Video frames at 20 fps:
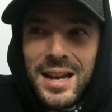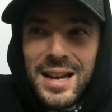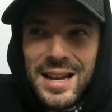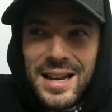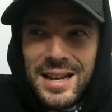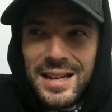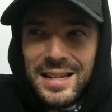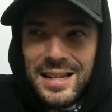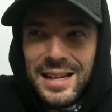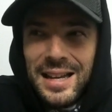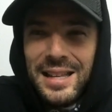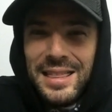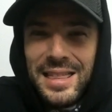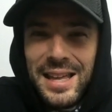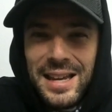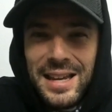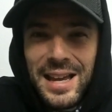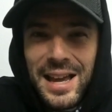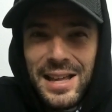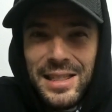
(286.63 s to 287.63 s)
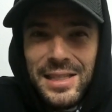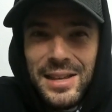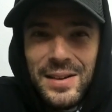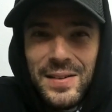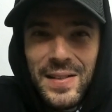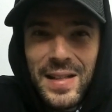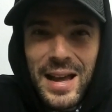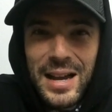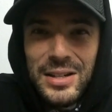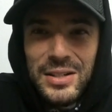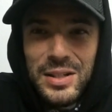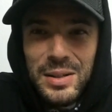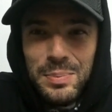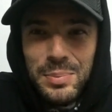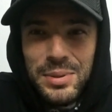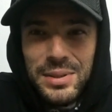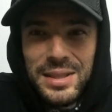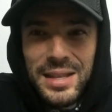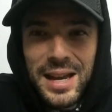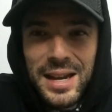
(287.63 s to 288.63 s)
I think I think I'll actually
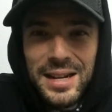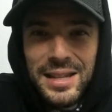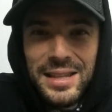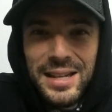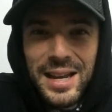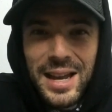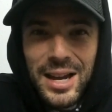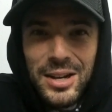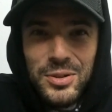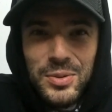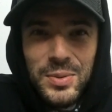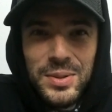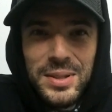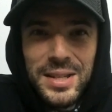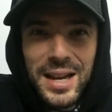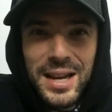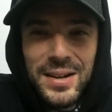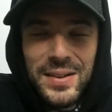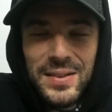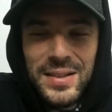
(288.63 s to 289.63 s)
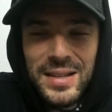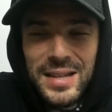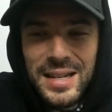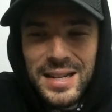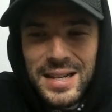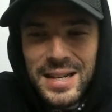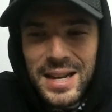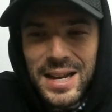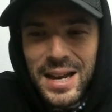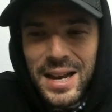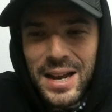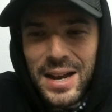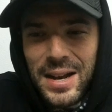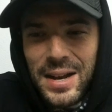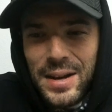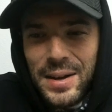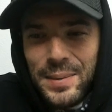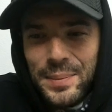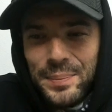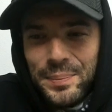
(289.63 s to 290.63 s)
put that in the actual title.
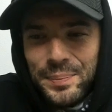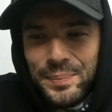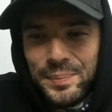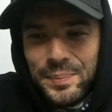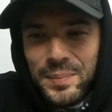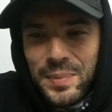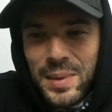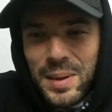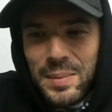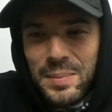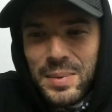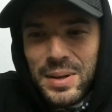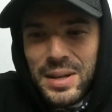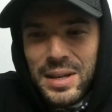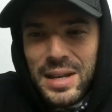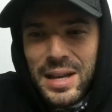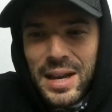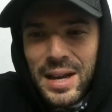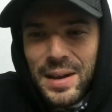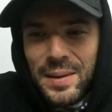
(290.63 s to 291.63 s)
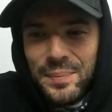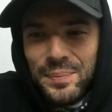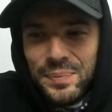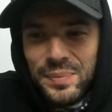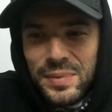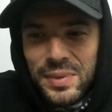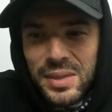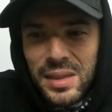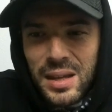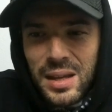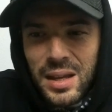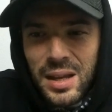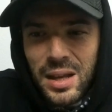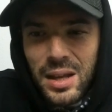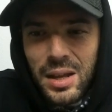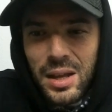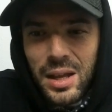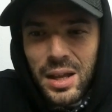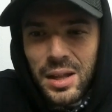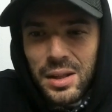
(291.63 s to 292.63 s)
Um, but yeah,
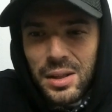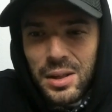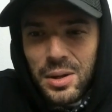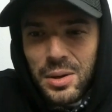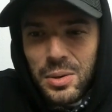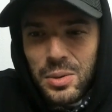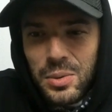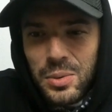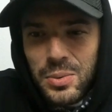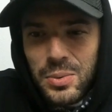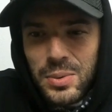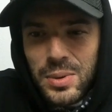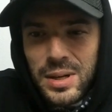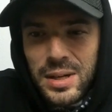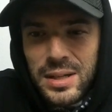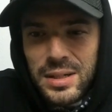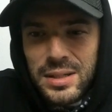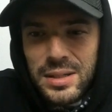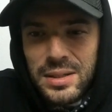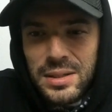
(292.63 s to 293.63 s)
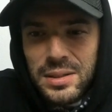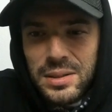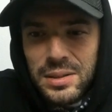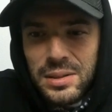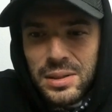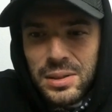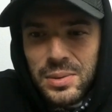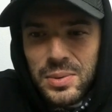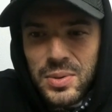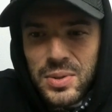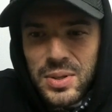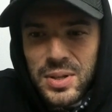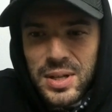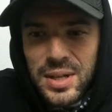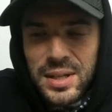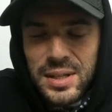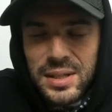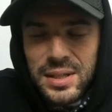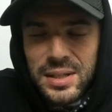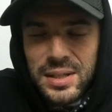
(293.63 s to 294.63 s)
H- hello uh,
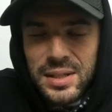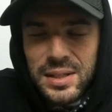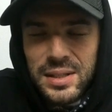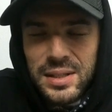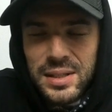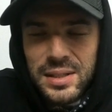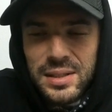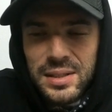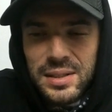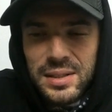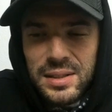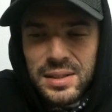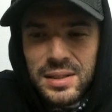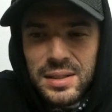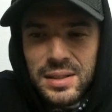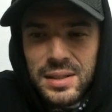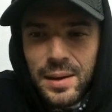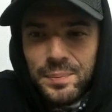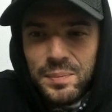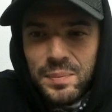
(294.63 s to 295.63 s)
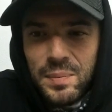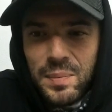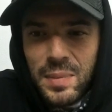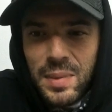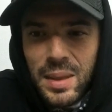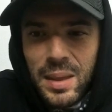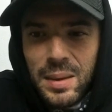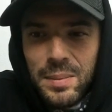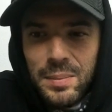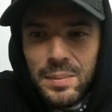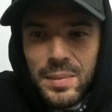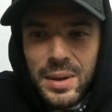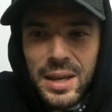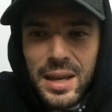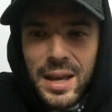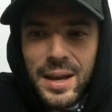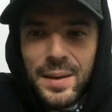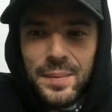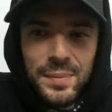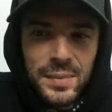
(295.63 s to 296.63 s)
Lucy. Um, but
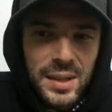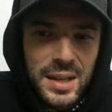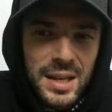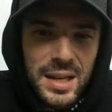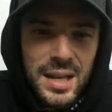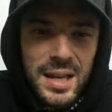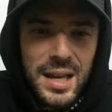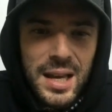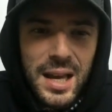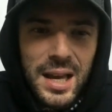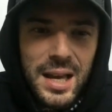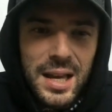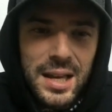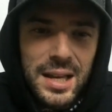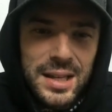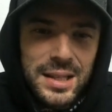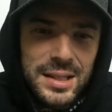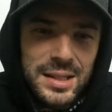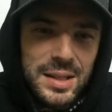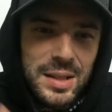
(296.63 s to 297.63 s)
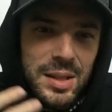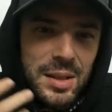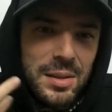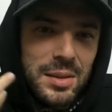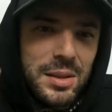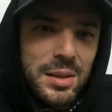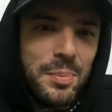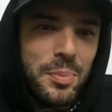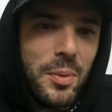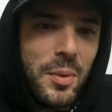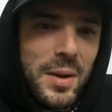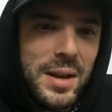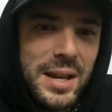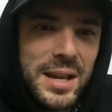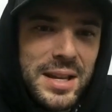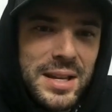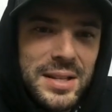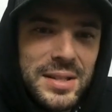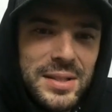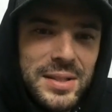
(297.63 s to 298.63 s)
yeah, uh, the point
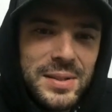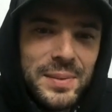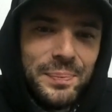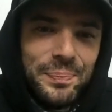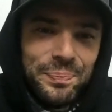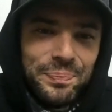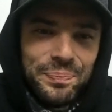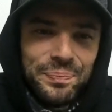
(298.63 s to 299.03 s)
is,